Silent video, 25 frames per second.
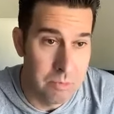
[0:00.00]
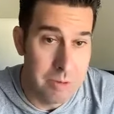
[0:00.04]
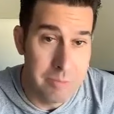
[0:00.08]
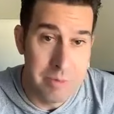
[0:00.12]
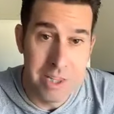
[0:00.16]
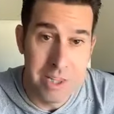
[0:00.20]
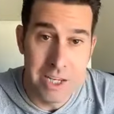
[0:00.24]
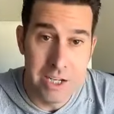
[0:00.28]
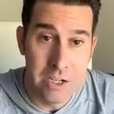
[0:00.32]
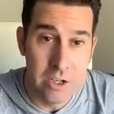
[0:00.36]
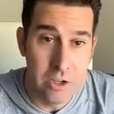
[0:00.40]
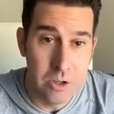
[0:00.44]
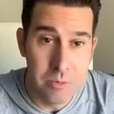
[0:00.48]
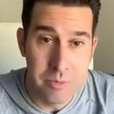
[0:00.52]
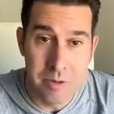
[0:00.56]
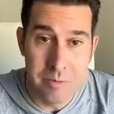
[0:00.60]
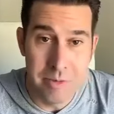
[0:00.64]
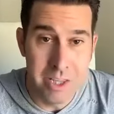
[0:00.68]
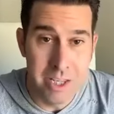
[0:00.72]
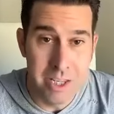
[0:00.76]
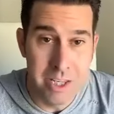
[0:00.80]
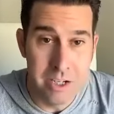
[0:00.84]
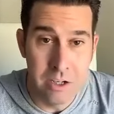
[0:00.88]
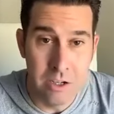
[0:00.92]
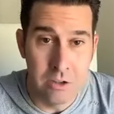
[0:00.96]
Maybe they know,
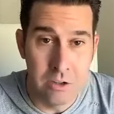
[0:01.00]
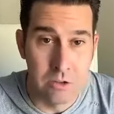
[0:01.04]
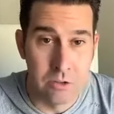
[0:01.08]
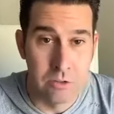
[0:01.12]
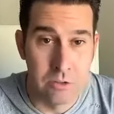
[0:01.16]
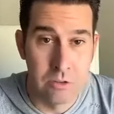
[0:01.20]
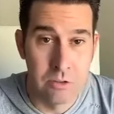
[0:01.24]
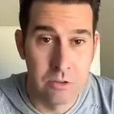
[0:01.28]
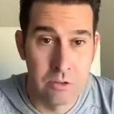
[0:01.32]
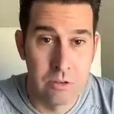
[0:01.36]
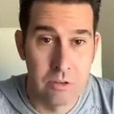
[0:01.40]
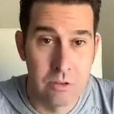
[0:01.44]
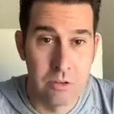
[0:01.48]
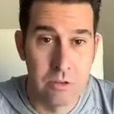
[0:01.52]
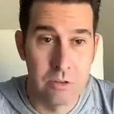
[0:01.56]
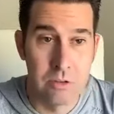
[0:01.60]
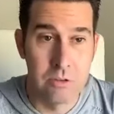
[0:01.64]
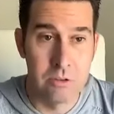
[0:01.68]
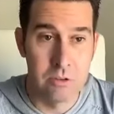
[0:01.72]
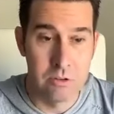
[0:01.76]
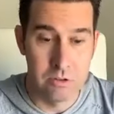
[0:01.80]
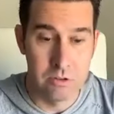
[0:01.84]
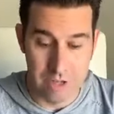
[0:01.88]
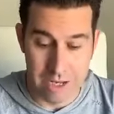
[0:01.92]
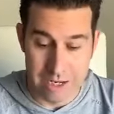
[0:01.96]
maybe they don't.
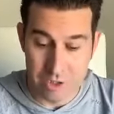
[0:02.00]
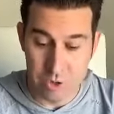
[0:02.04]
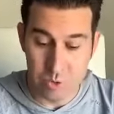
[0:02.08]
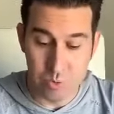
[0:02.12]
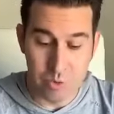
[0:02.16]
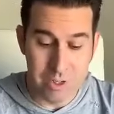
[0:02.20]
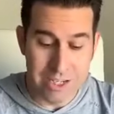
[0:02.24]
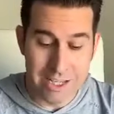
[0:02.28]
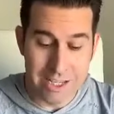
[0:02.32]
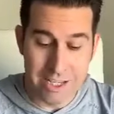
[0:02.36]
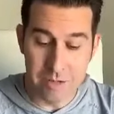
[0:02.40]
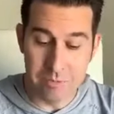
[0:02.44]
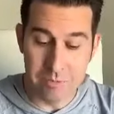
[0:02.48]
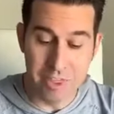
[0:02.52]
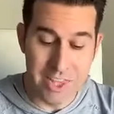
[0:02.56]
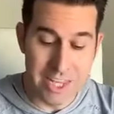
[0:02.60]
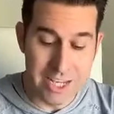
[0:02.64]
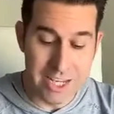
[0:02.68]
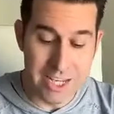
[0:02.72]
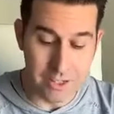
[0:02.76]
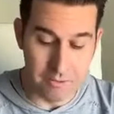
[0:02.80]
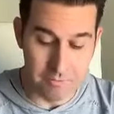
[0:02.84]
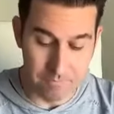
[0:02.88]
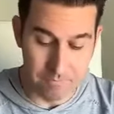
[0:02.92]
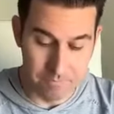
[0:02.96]
I just want to get them
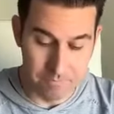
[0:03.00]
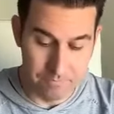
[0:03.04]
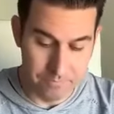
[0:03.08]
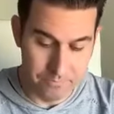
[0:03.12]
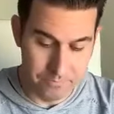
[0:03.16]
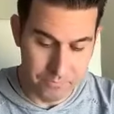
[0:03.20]
thinking.